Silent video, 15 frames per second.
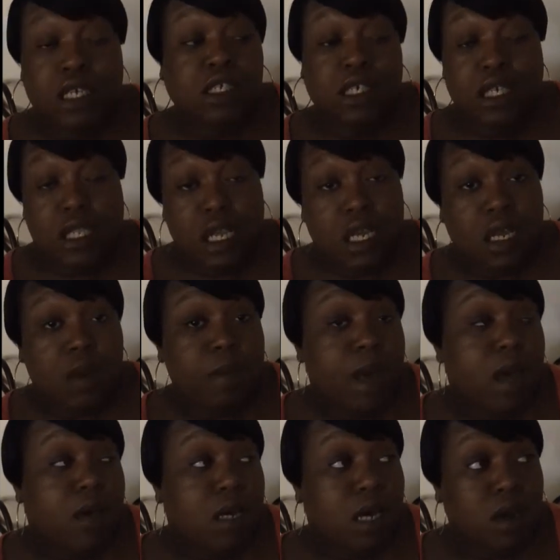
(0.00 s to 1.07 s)
She thinking
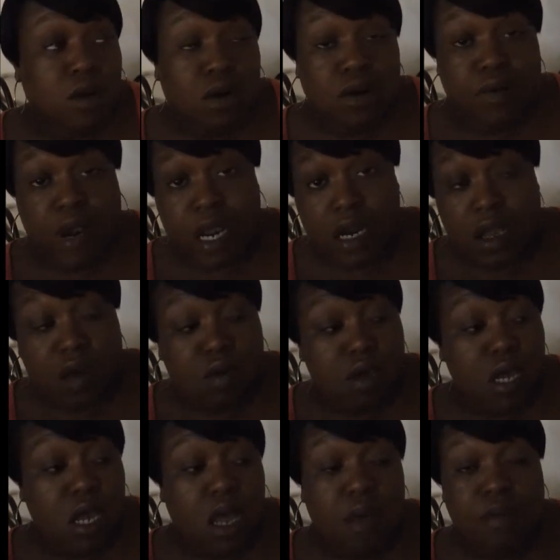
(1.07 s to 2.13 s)
about getting on the radio,
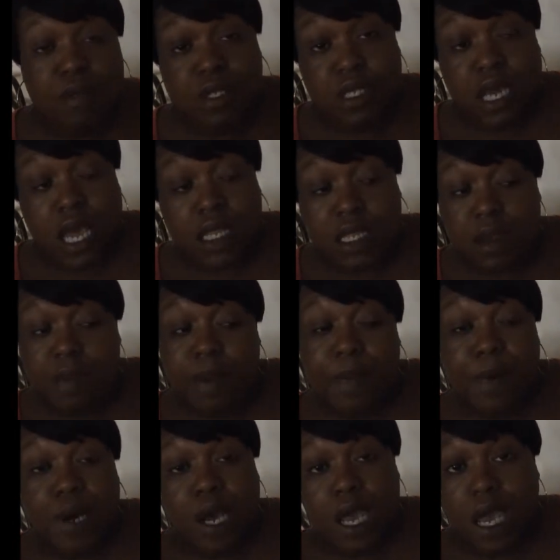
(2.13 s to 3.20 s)
getting her music out there,
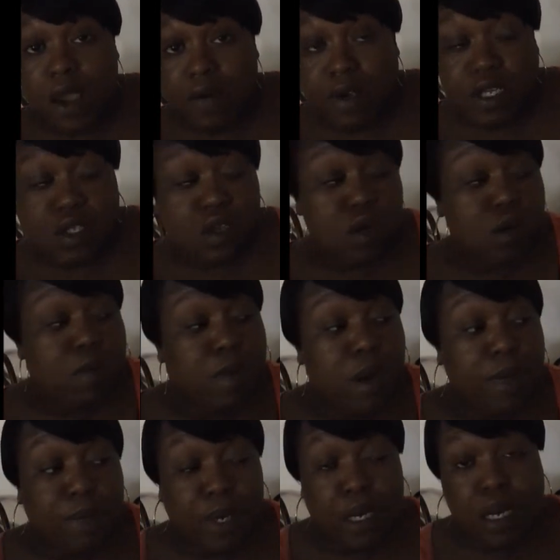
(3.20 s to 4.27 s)
people could hear it, start to
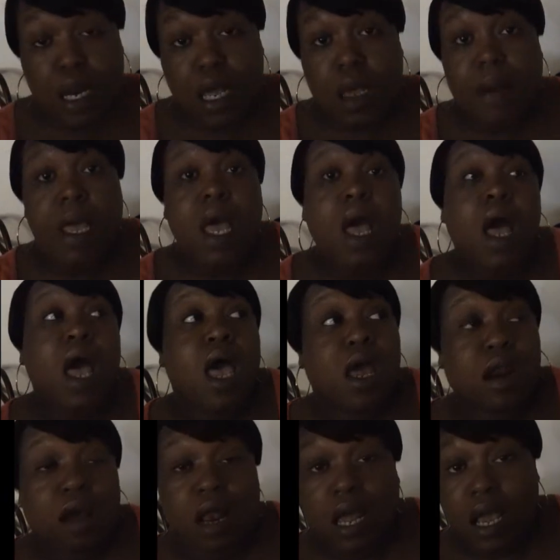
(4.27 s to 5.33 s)
bump in the club
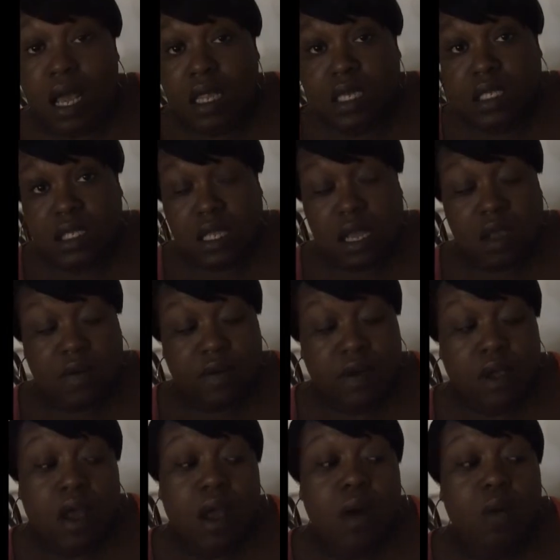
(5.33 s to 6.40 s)
and all that other
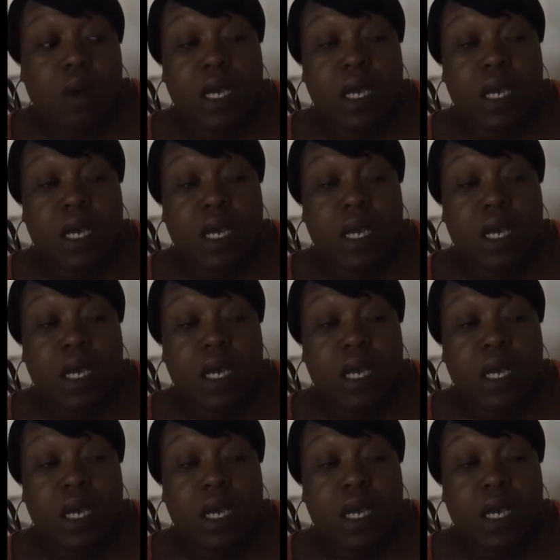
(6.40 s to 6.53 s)
stuff.